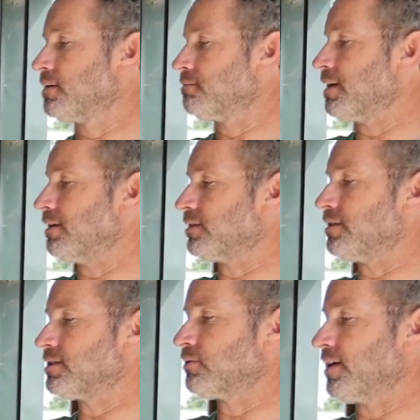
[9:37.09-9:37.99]
mounted
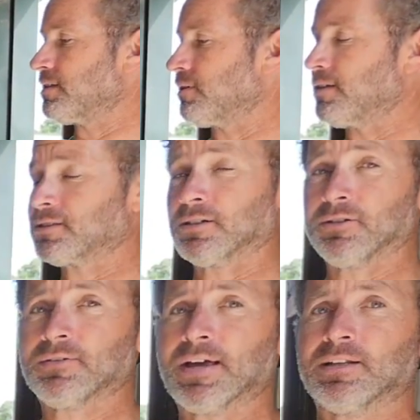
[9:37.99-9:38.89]
this way as well. So
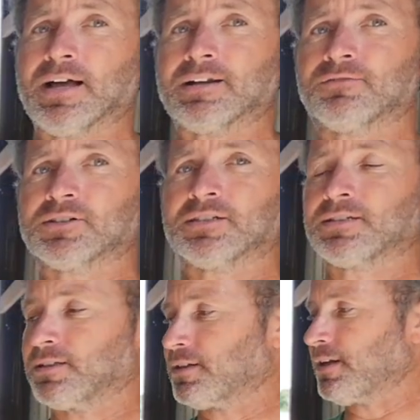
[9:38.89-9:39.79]
you've got a lot of
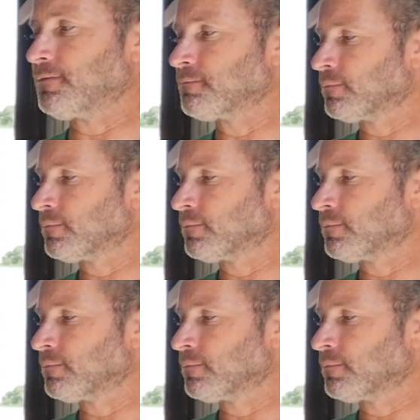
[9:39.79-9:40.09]
versatility.